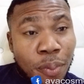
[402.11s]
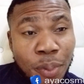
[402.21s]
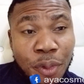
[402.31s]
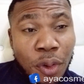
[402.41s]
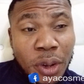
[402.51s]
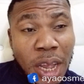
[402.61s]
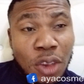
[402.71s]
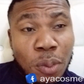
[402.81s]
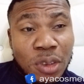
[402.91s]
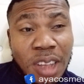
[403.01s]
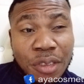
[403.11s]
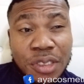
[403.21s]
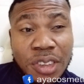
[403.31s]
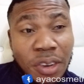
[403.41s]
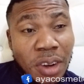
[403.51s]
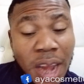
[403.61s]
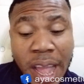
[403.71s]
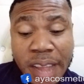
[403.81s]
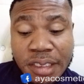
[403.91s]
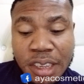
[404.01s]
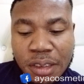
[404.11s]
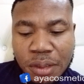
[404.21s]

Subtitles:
before that you must have sterilized it.